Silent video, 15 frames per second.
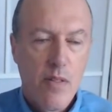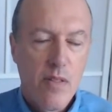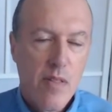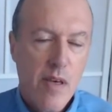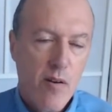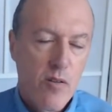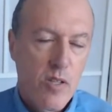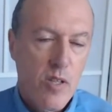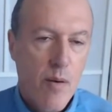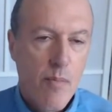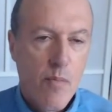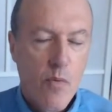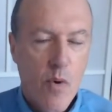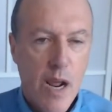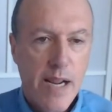There are
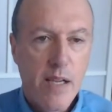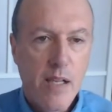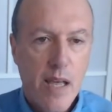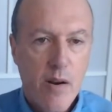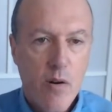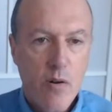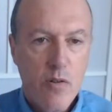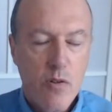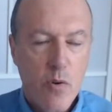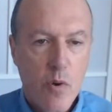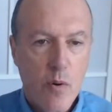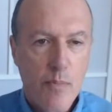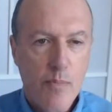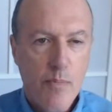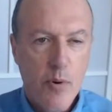some regulators who
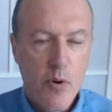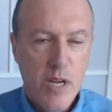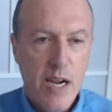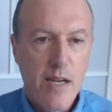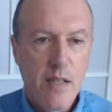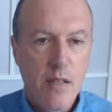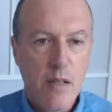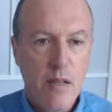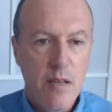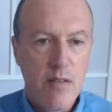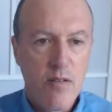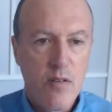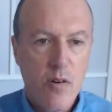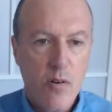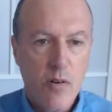are particularly
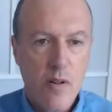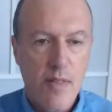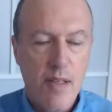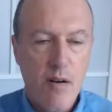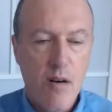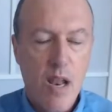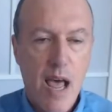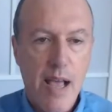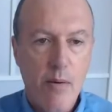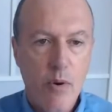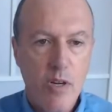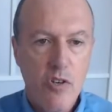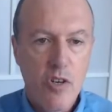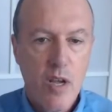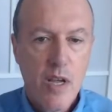stern in their
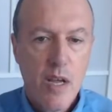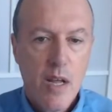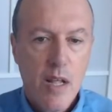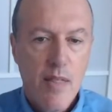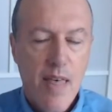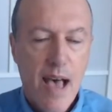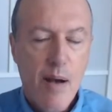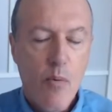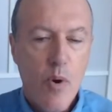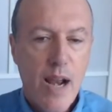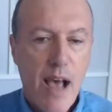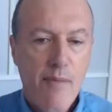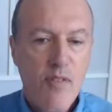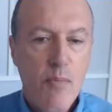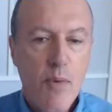language. That
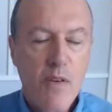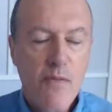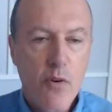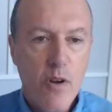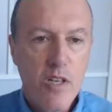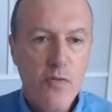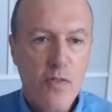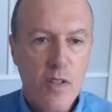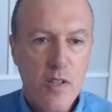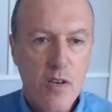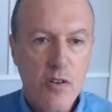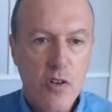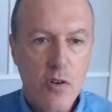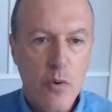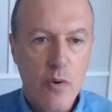would have to be for each
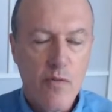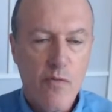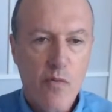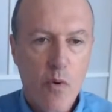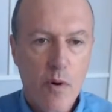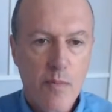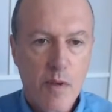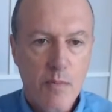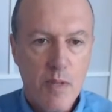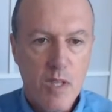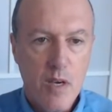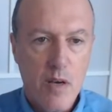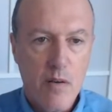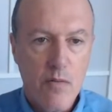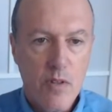physician to inform
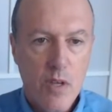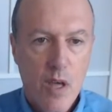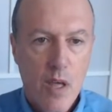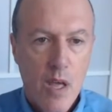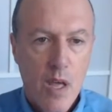themselves.